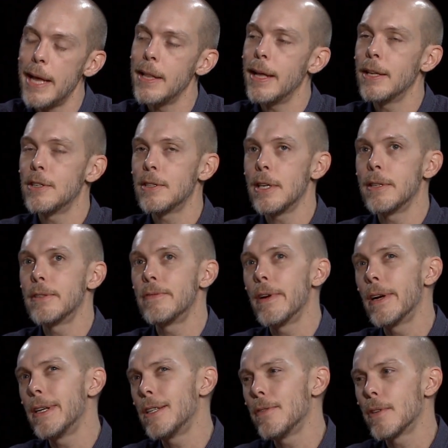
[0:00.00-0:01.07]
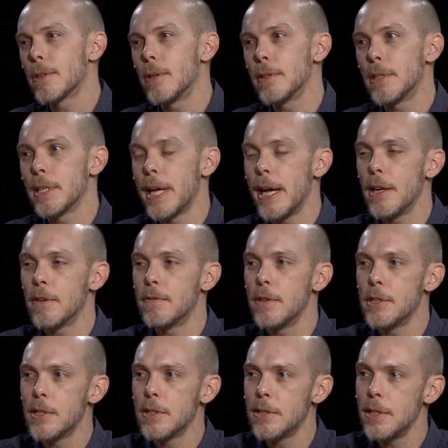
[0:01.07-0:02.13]
And it's very difficult to gain
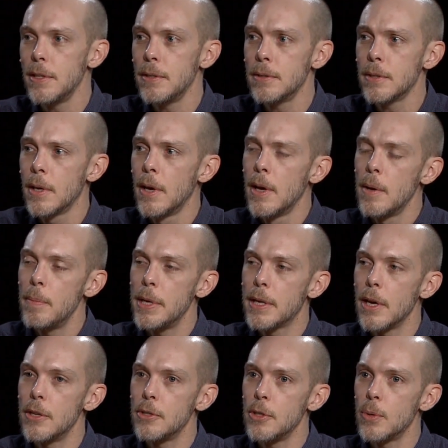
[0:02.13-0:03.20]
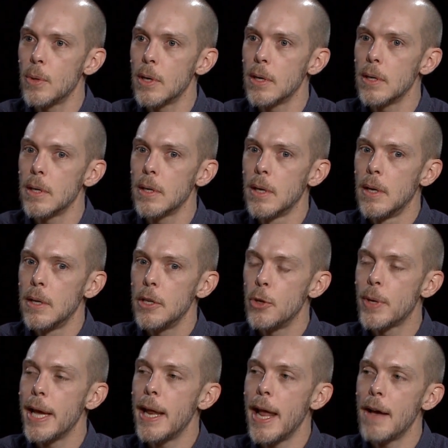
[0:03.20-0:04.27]
efficiencies because you
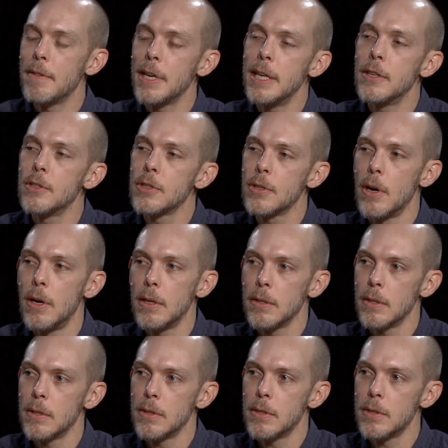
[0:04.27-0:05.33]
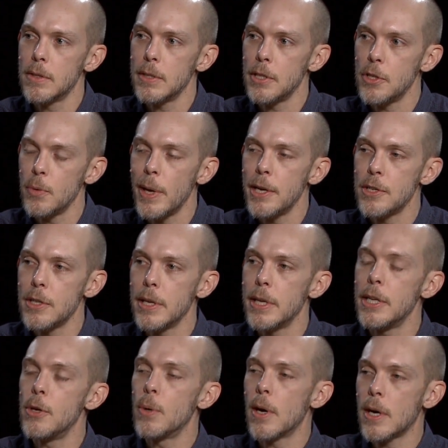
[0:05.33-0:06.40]
can't have an install situation.
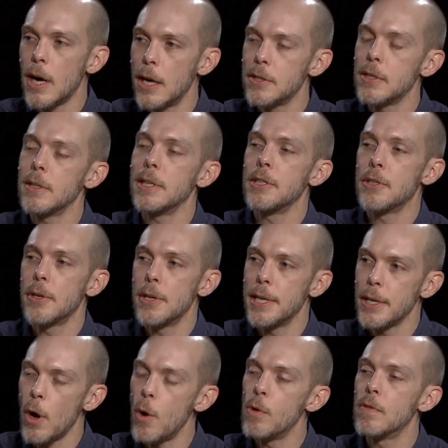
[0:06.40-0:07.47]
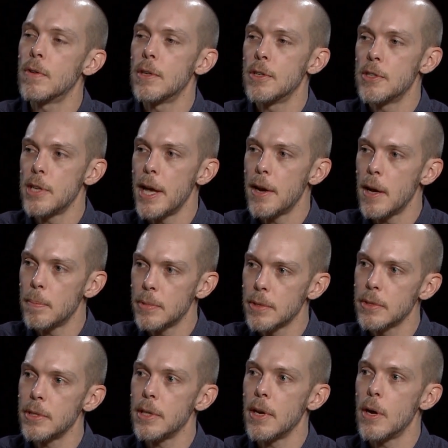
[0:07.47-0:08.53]
You are constantly turning over
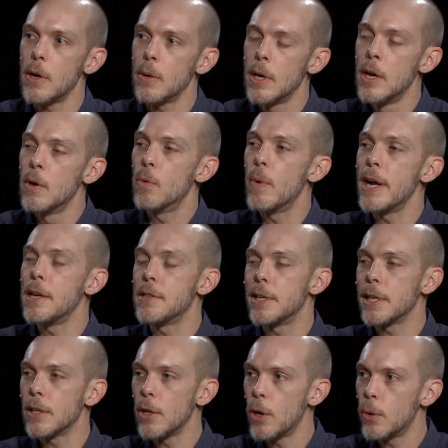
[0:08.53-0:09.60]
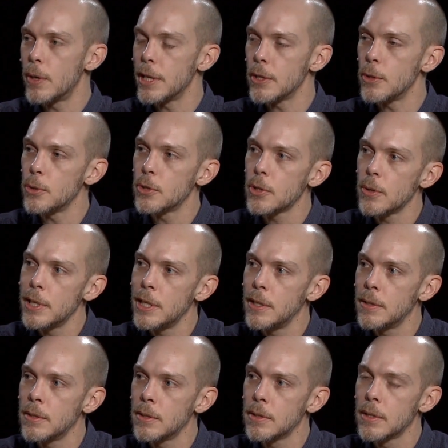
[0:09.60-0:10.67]
setups, you know, raising and lowering new
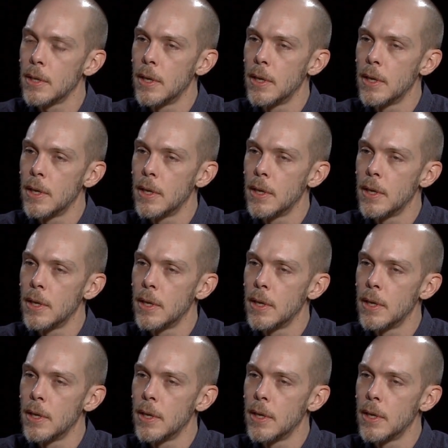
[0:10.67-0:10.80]
screens.